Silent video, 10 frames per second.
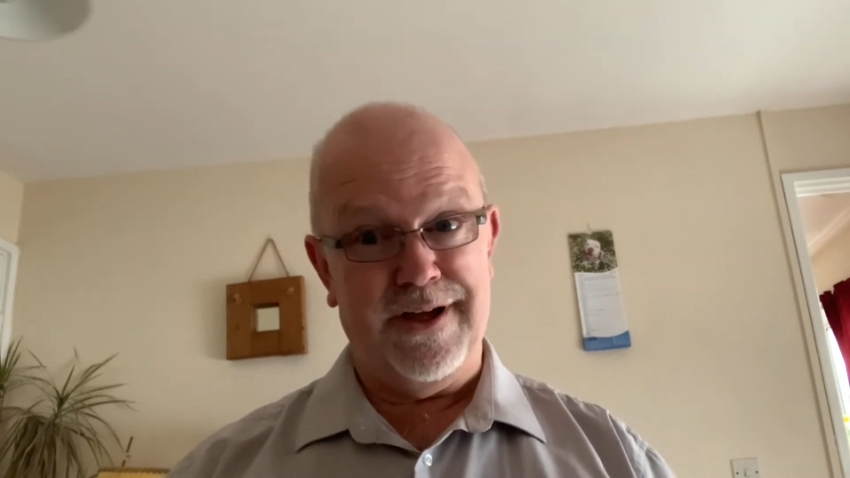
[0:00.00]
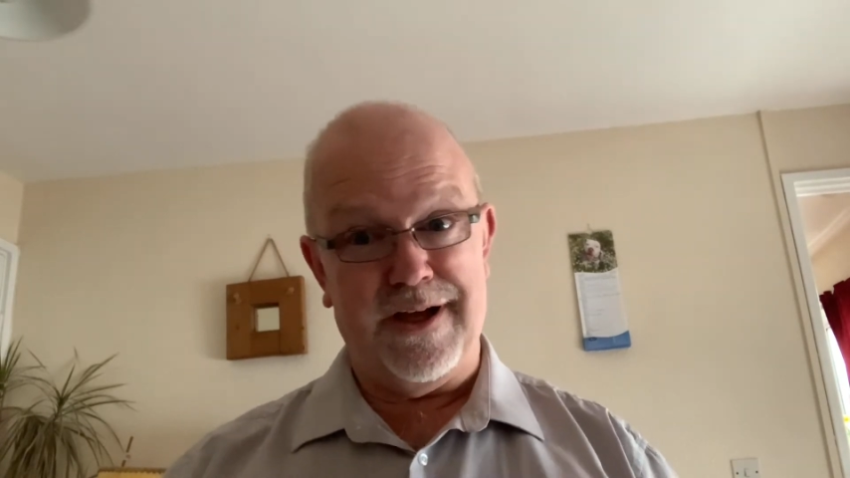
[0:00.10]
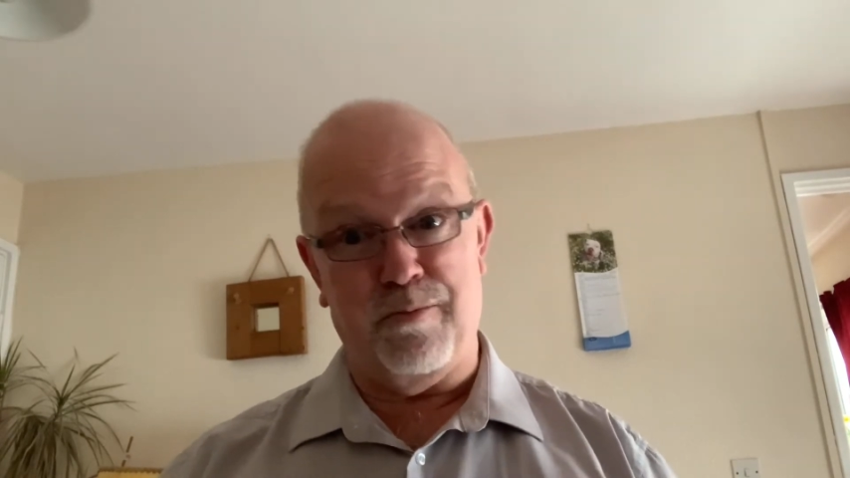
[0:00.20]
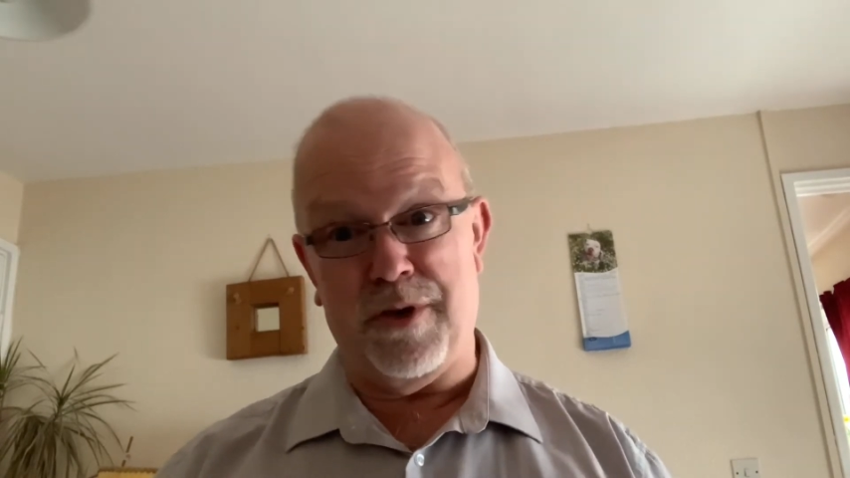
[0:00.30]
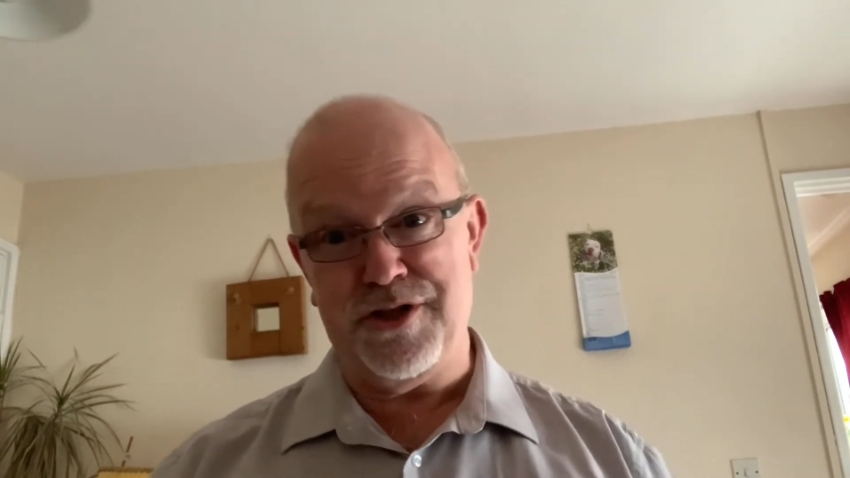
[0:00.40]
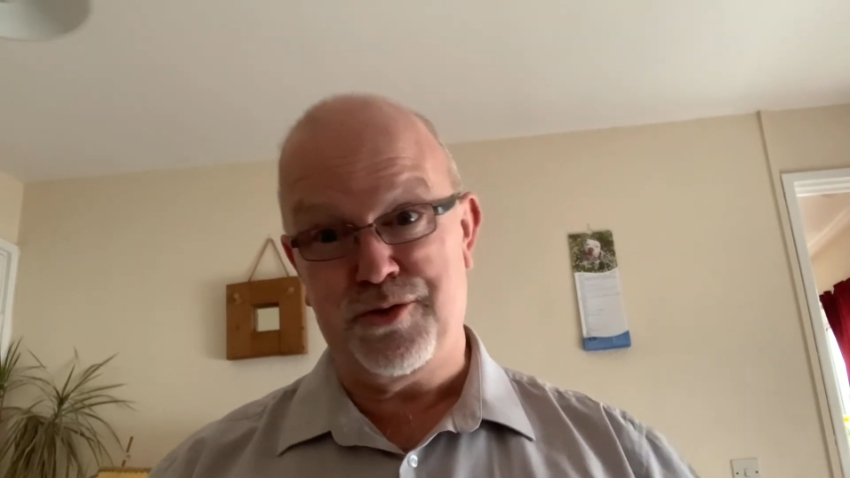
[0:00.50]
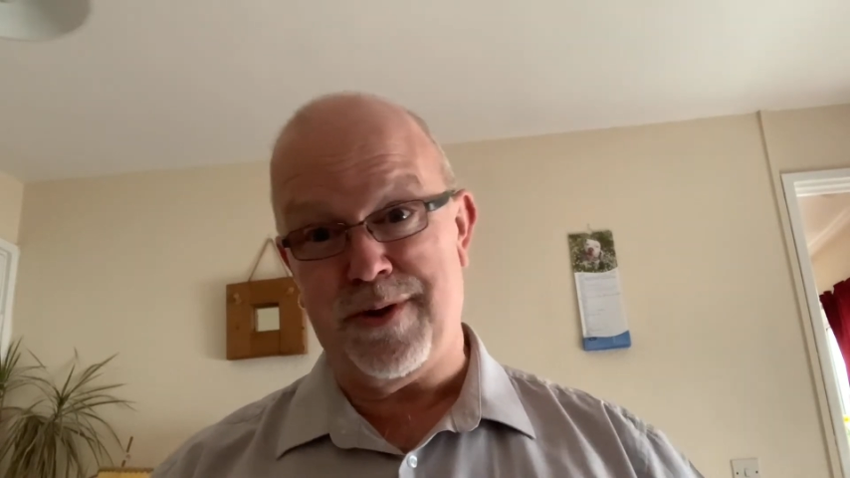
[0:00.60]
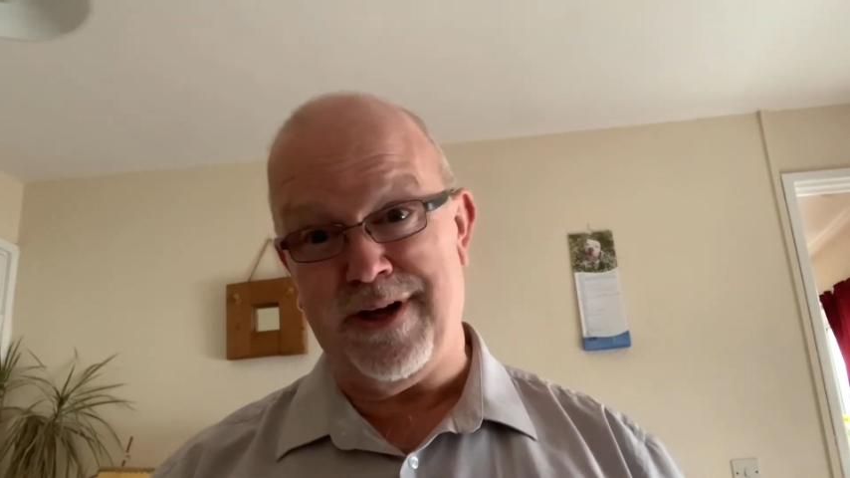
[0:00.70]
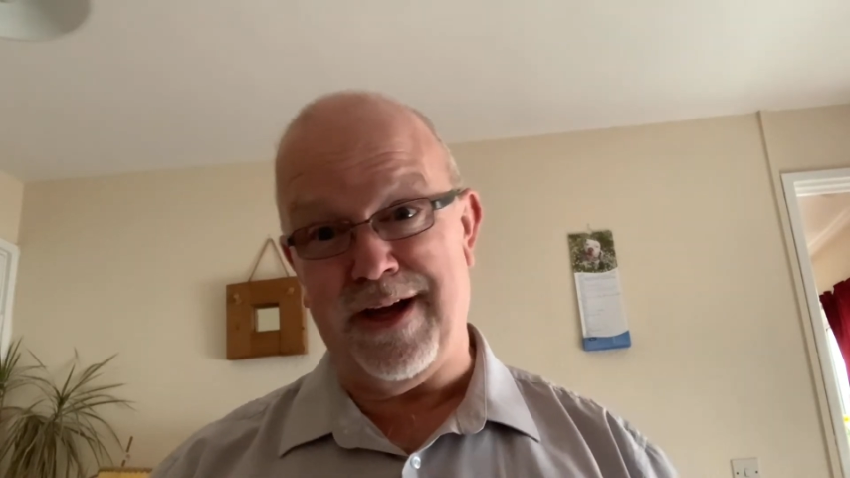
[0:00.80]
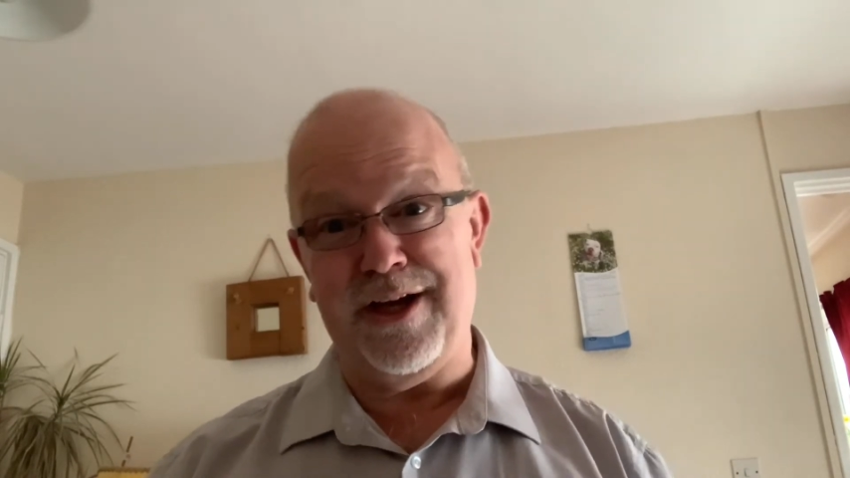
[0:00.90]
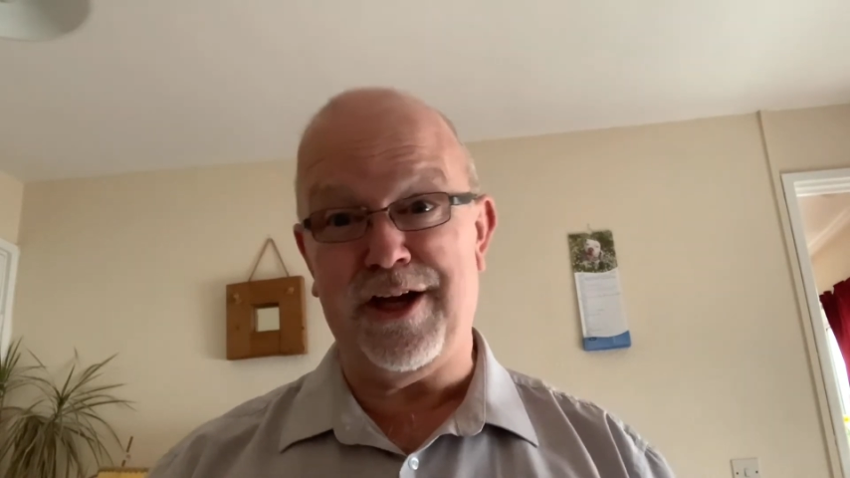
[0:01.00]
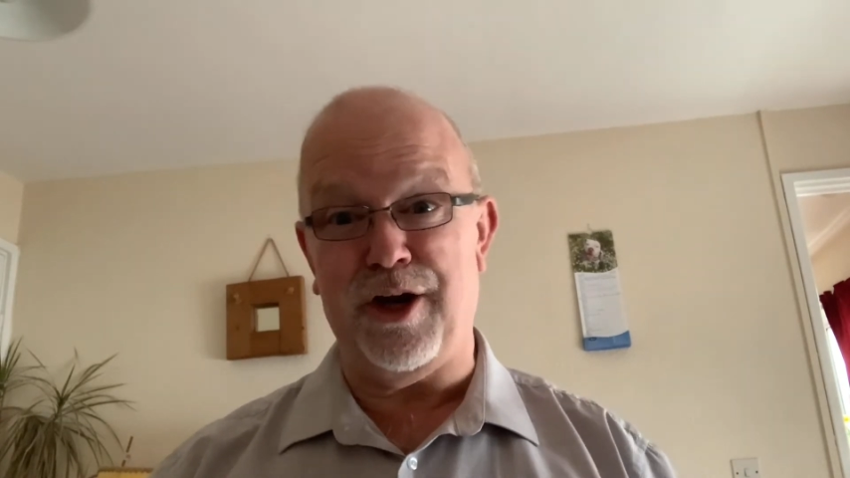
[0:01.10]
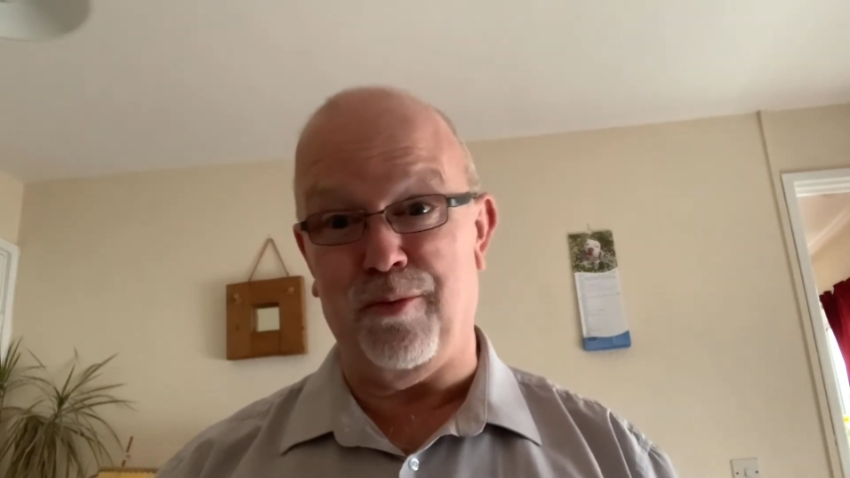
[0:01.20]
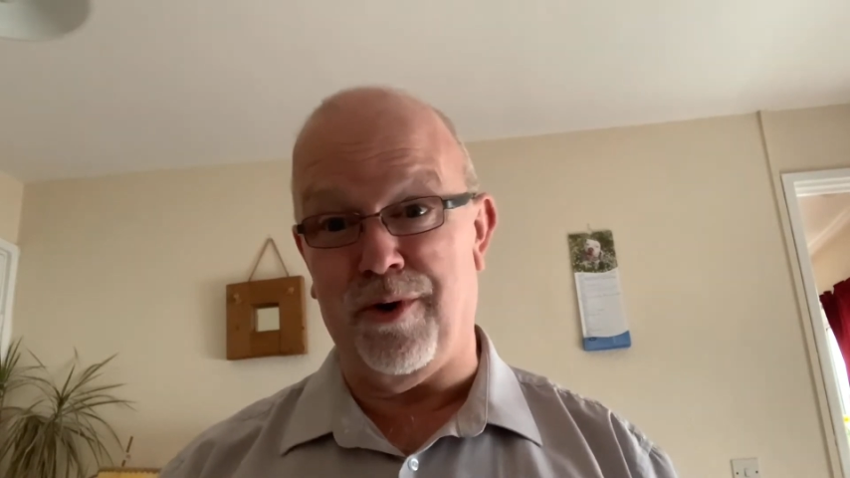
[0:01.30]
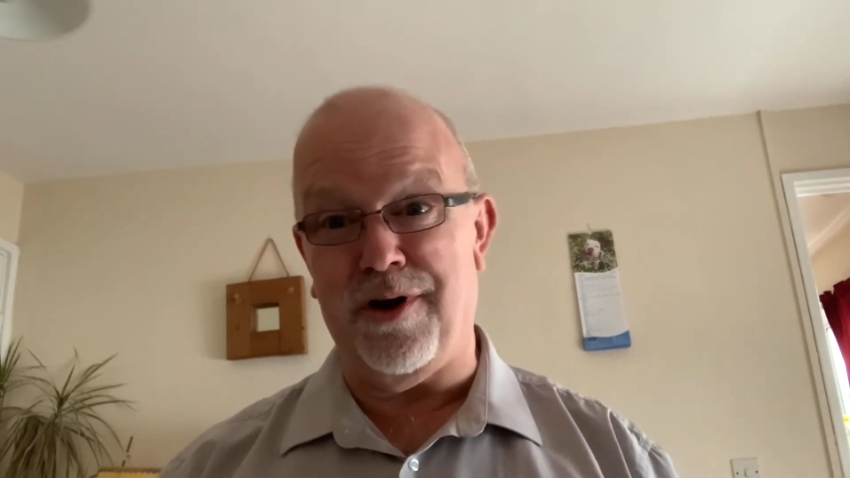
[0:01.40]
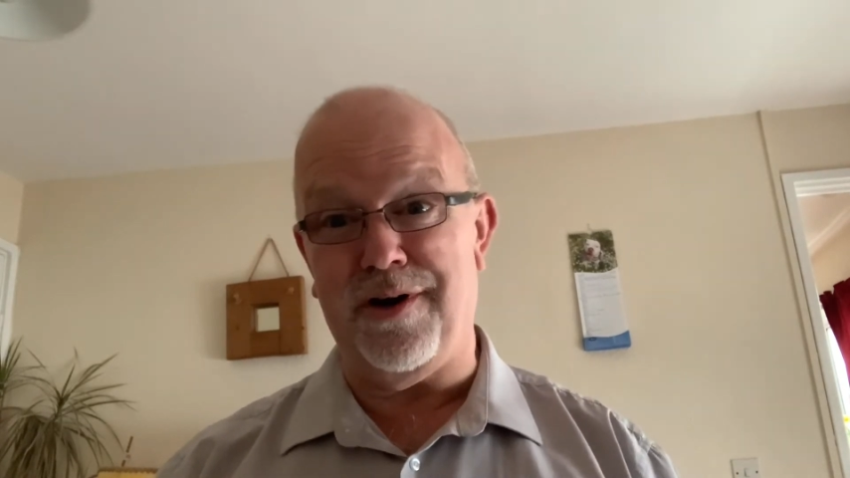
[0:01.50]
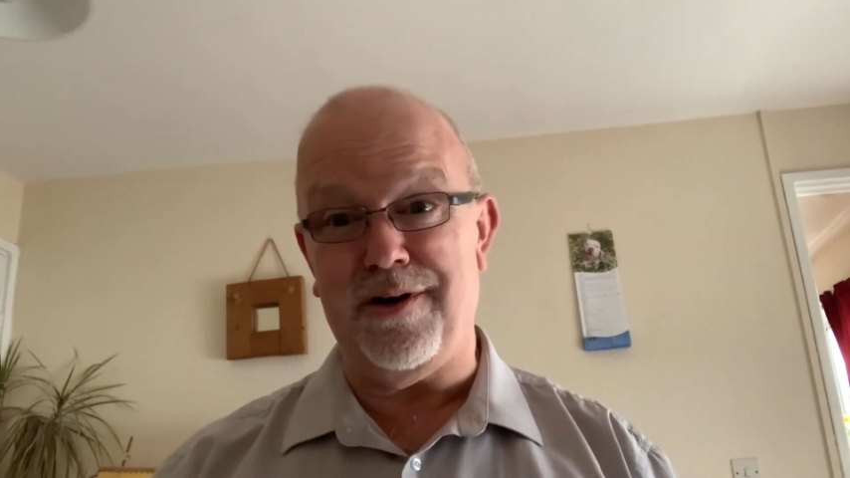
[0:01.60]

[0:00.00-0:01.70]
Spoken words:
Mine's 28 kilowatt